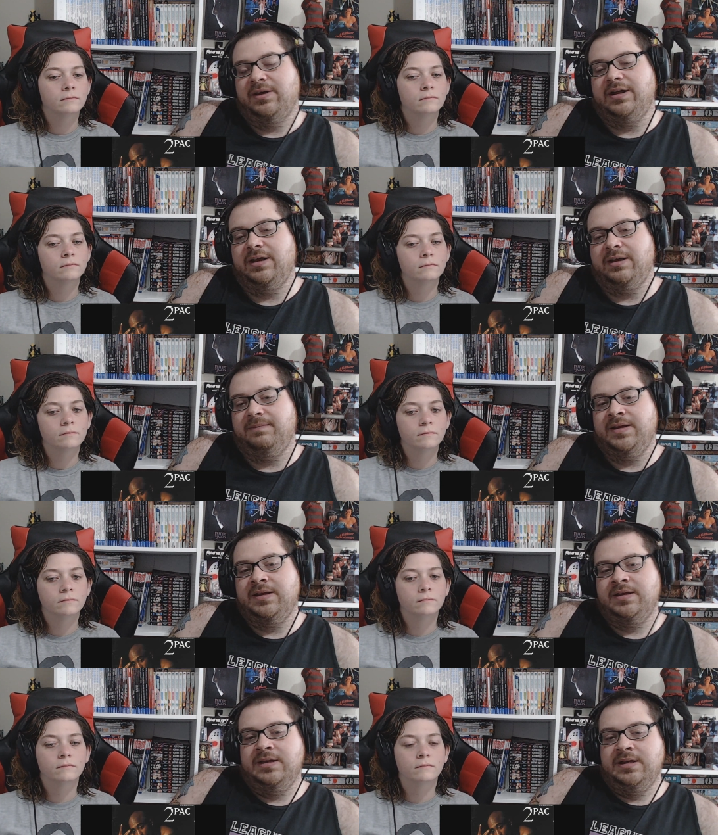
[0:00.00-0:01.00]
Speaker 1: but um,
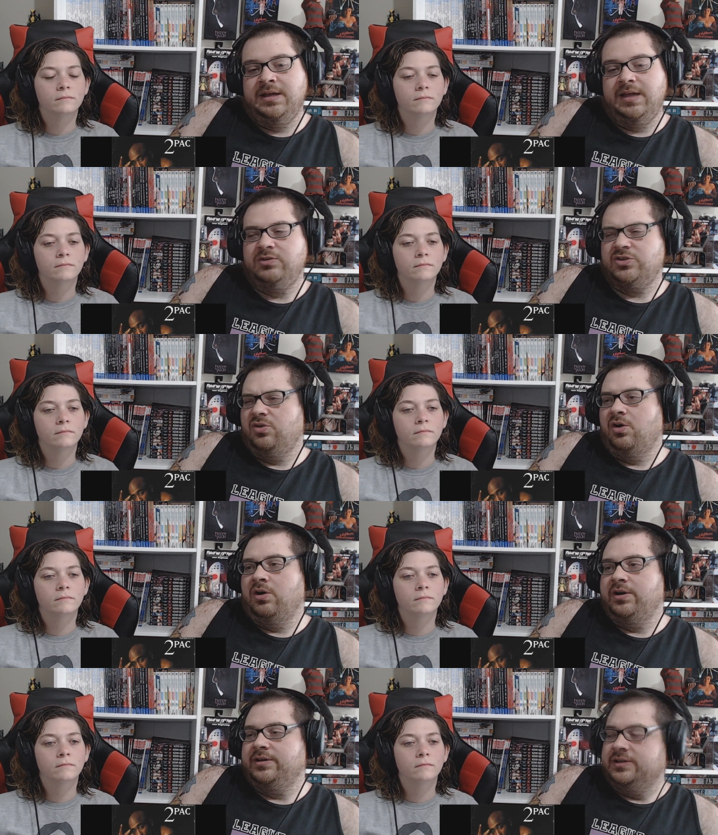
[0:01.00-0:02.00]
it was a little
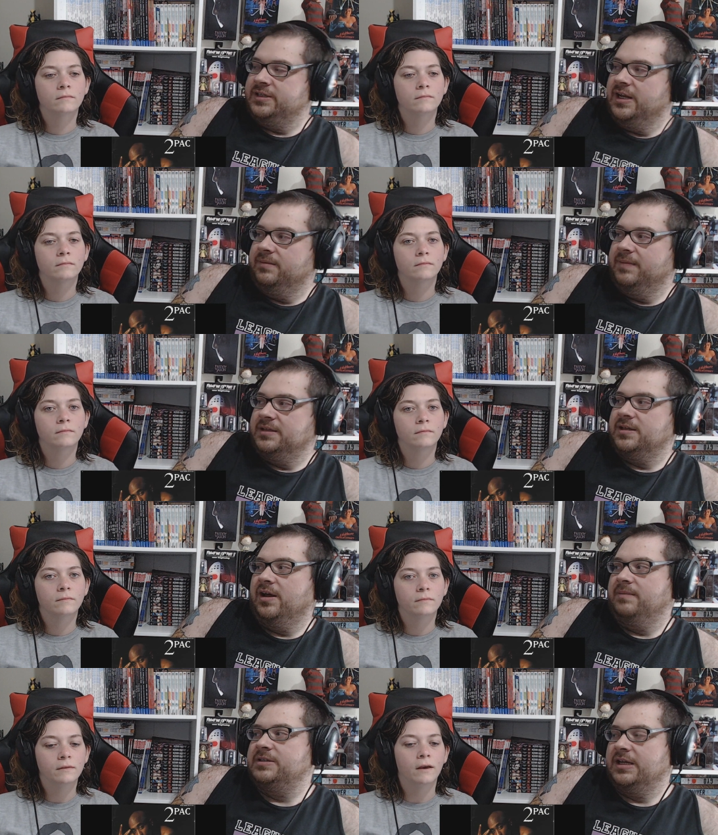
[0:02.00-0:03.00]
hard to understand them at
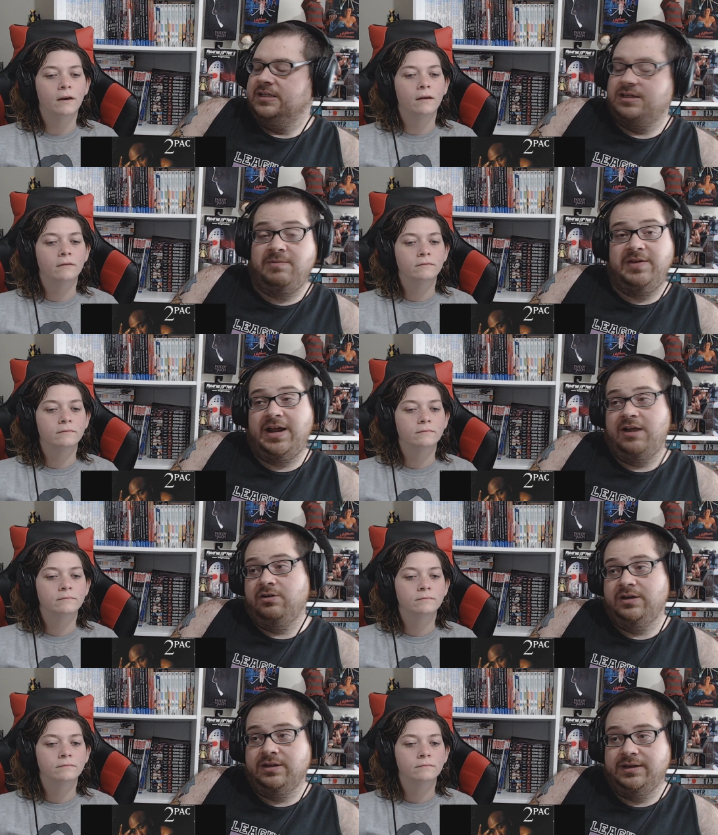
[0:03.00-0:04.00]
times. Yeah. Like some of it I
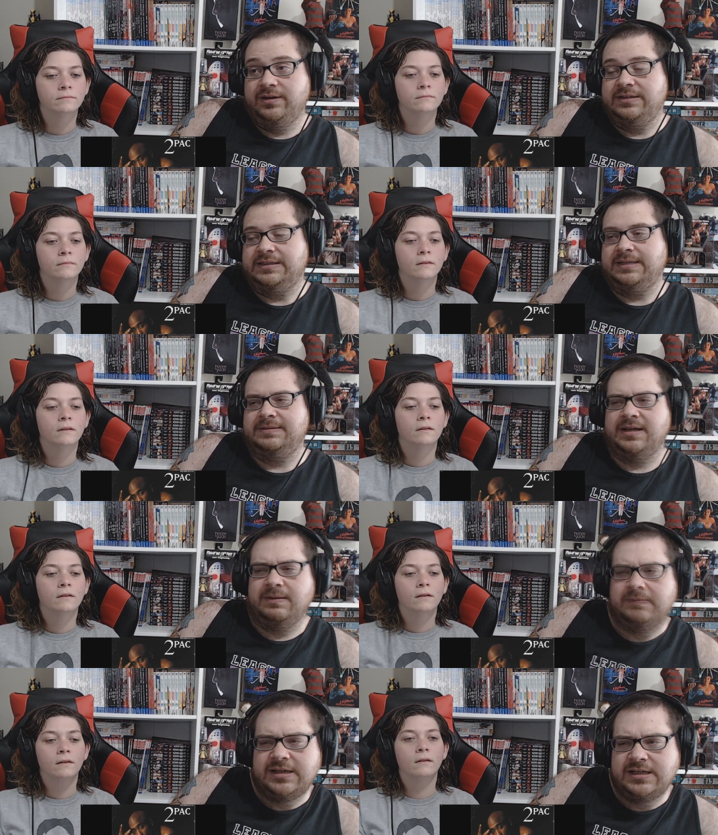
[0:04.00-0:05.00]
heard clear, and some I was
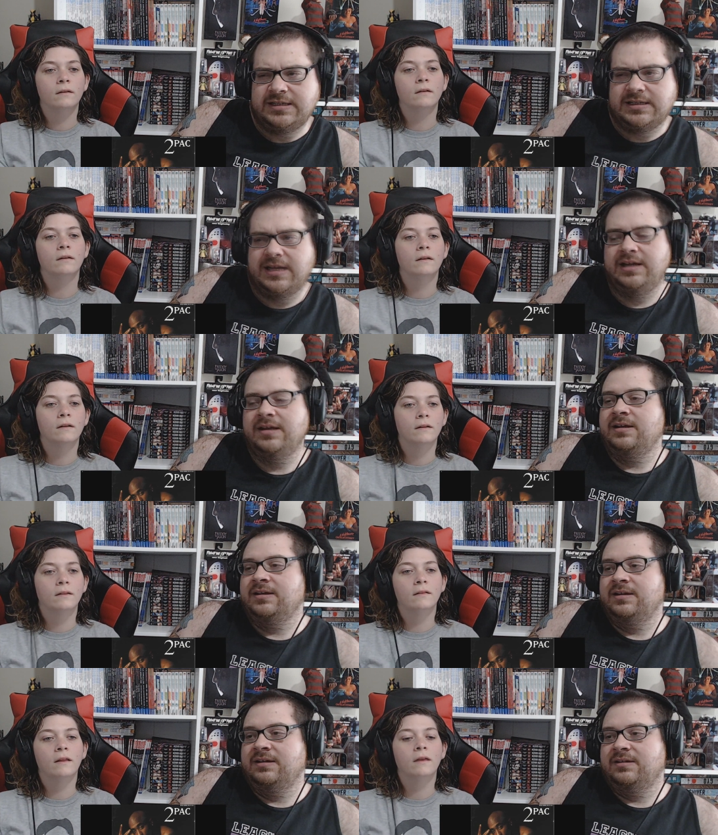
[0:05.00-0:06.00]
like, "What did he say?"
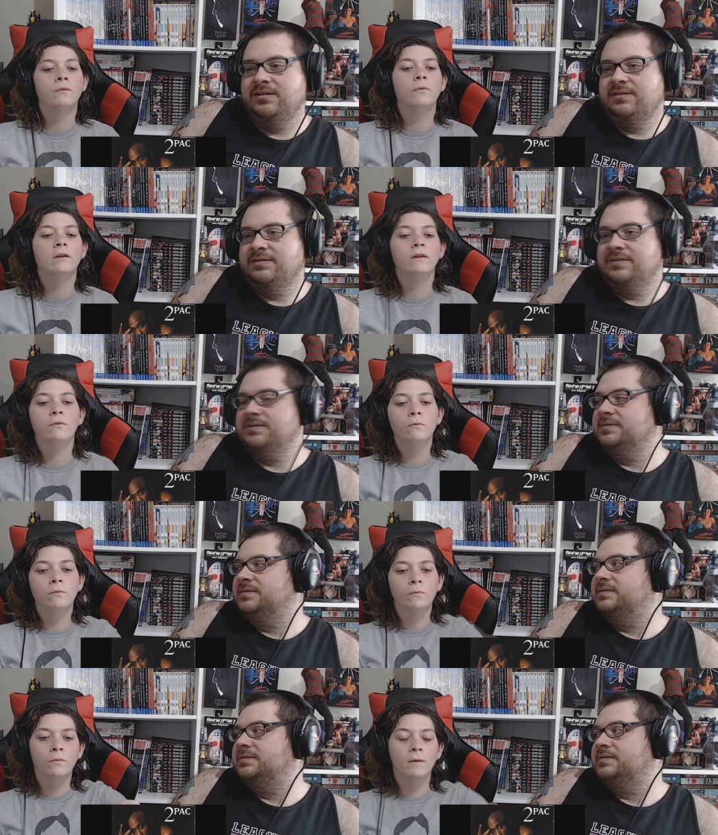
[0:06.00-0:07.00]
Speaker 2: And like when
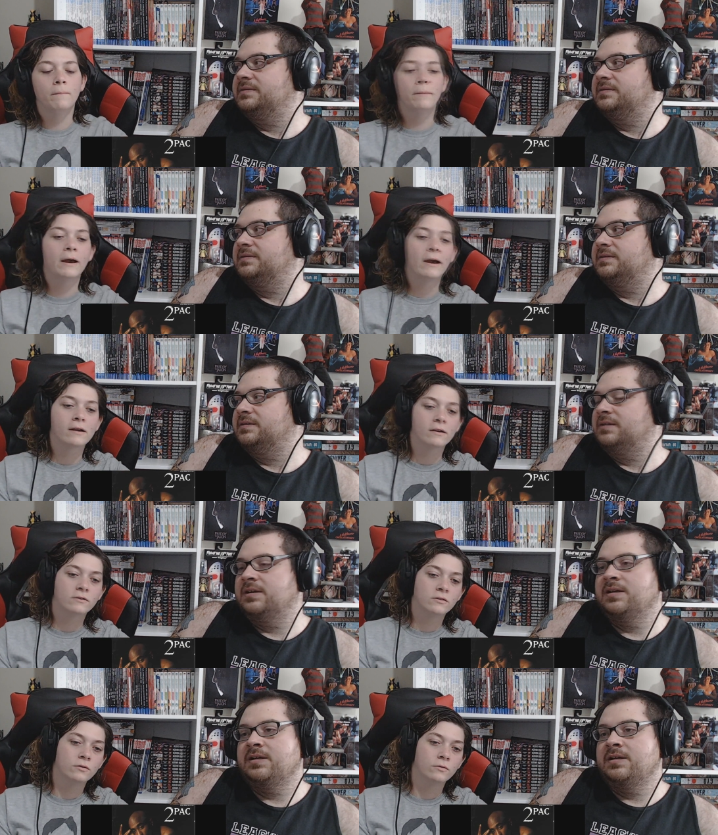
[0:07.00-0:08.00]
you went back
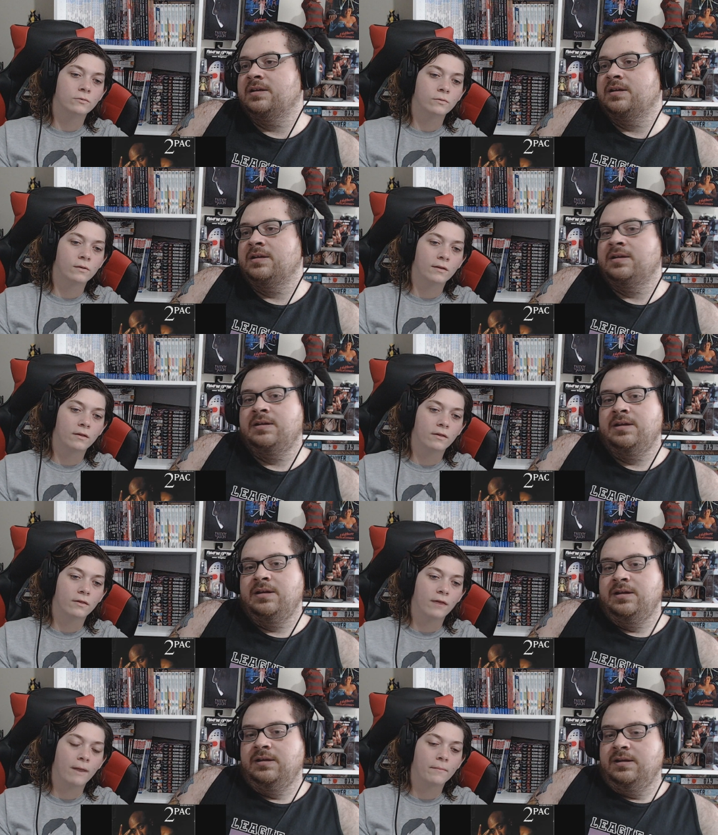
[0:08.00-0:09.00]
to
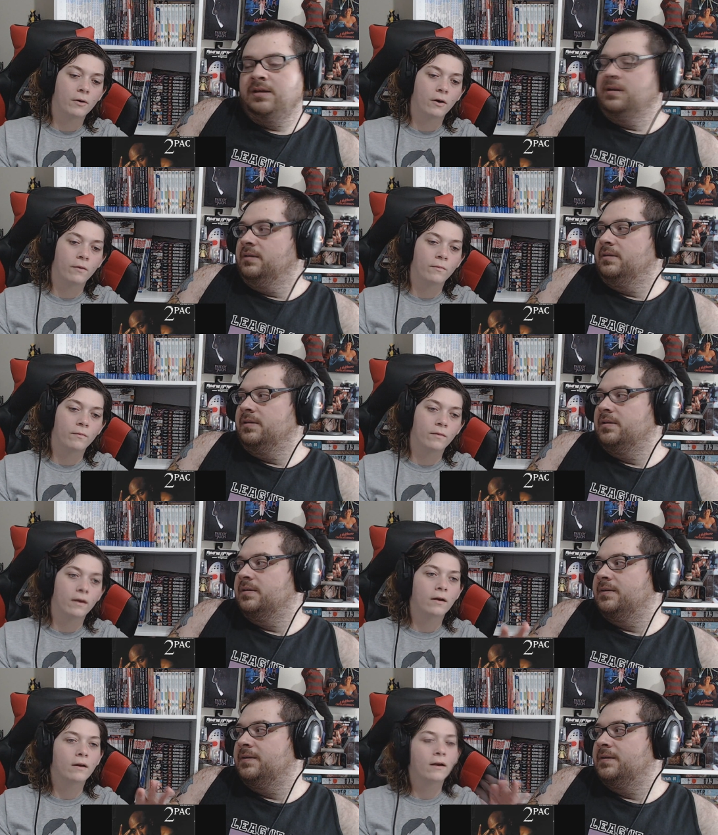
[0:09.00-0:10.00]
that part,
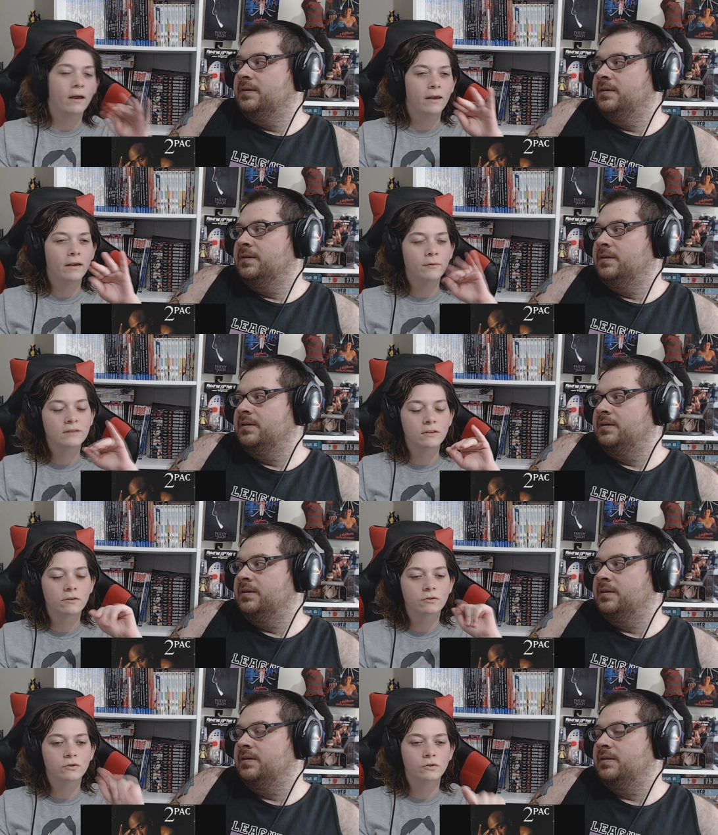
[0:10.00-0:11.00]
it was
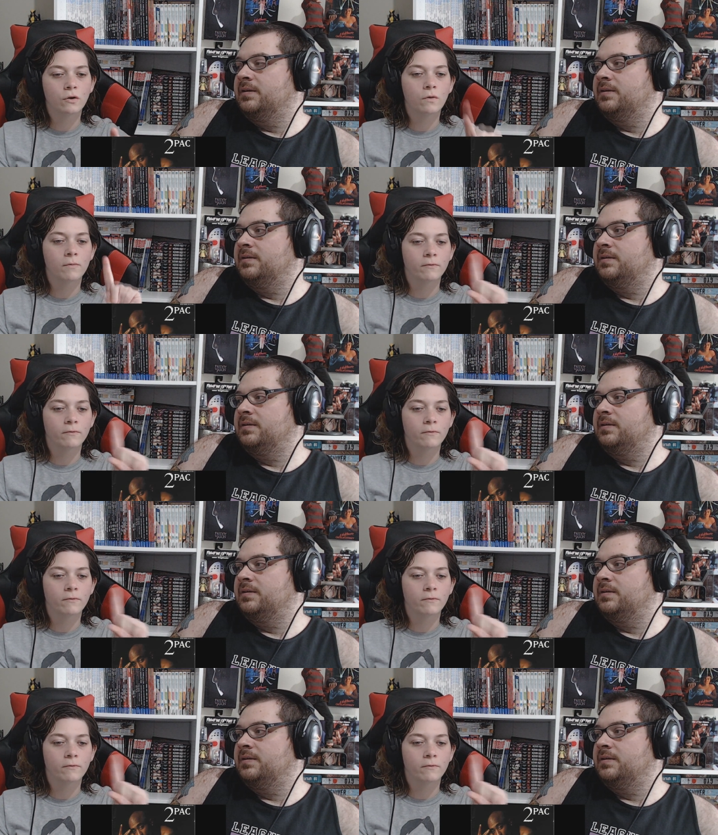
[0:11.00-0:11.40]
either soon